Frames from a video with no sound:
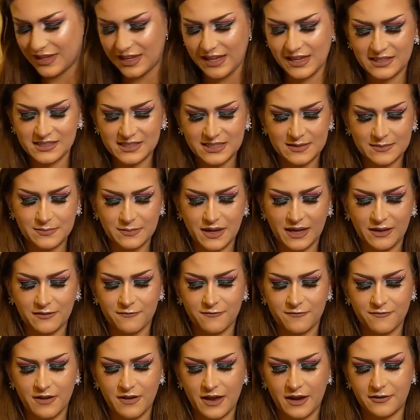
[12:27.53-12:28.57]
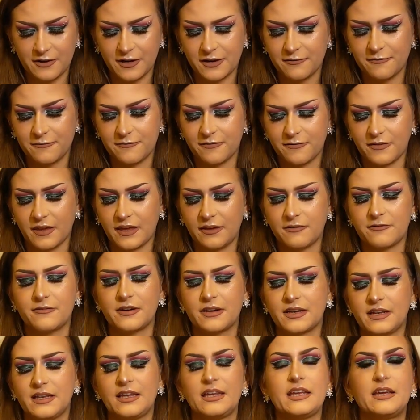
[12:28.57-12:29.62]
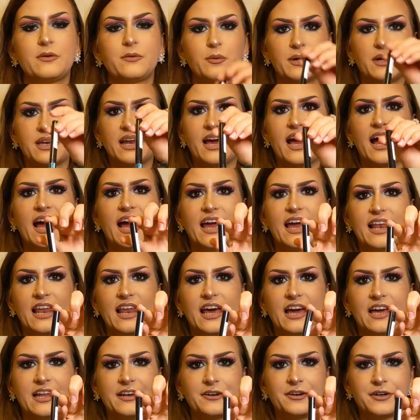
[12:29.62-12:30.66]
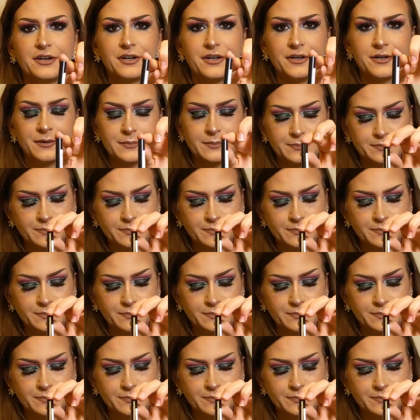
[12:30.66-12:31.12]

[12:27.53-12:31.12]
Here's my very favorite liquid eyeliner.